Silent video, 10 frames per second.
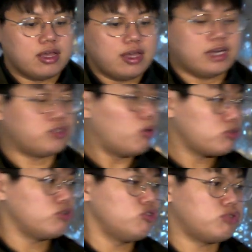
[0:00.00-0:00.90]
And it's
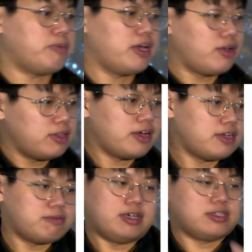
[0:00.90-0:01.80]
also used by a lot
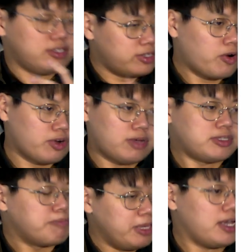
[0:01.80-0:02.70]
of startups
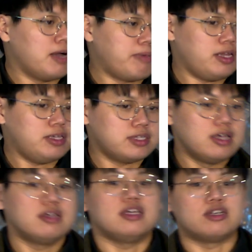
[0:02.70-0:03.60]
and big companies,
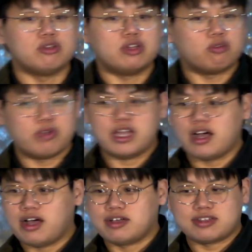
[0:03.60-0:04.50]
including
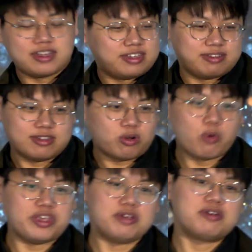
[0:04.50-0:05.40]
Rika and
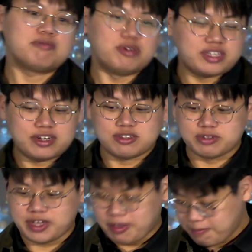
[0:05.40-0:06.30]
Cohere presented today.